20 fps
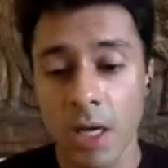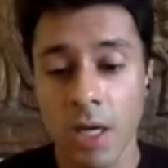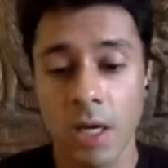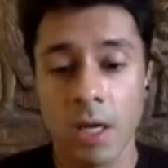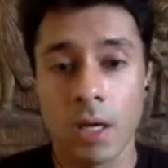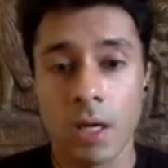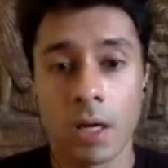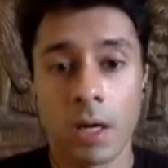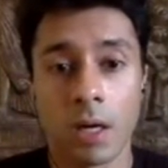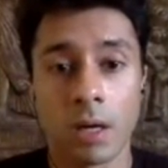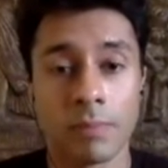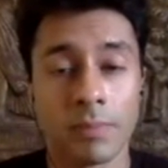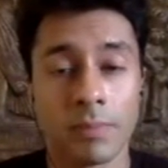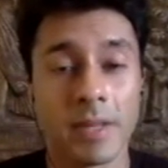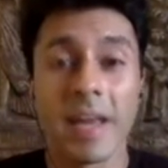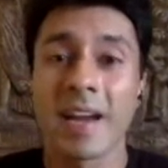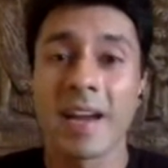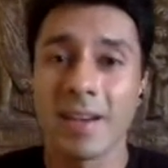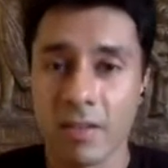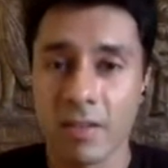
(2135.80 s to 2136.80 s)
um,
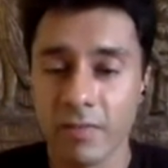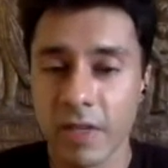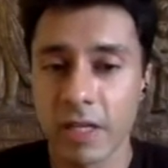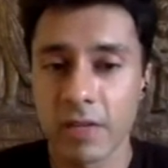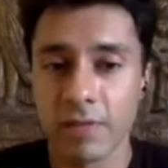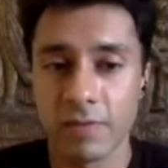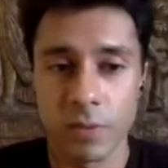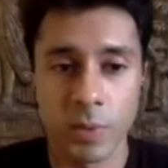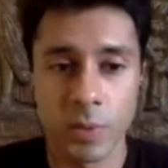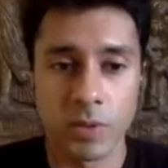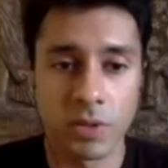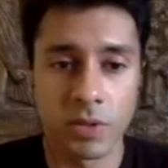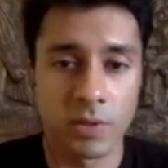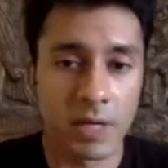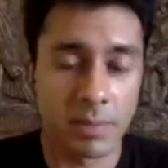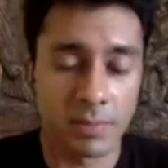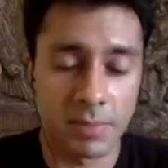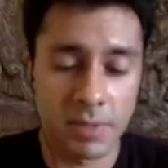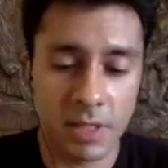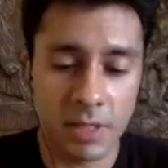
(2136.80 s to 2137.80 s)
negatively influence your
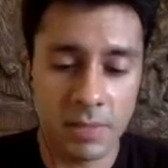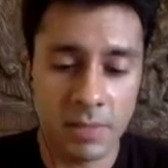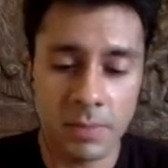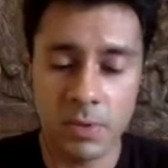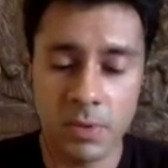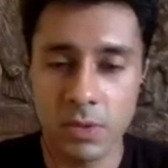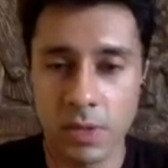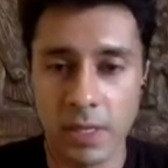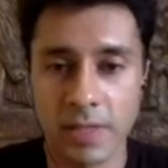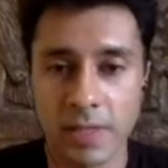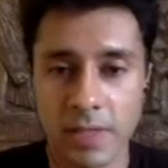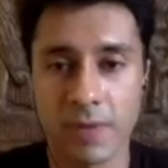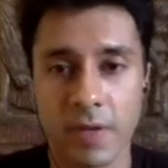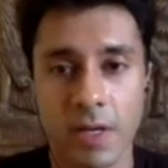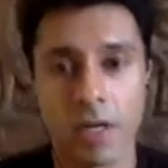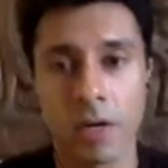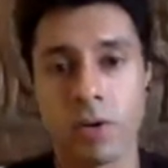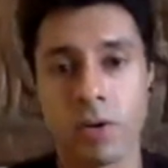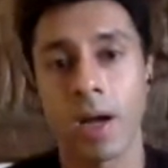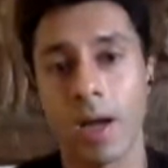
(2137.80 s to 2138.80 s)
REM sleep. So let's figure
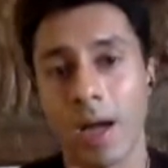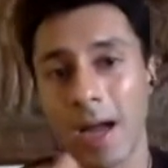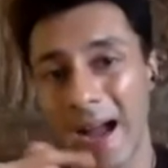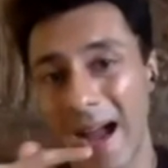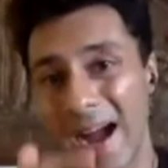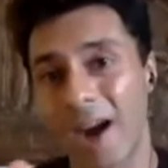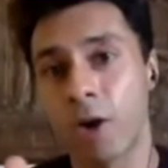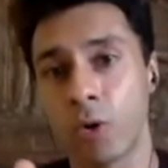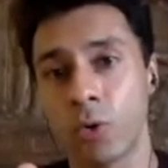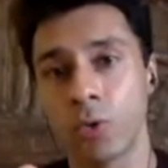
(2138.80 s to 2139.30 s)
out how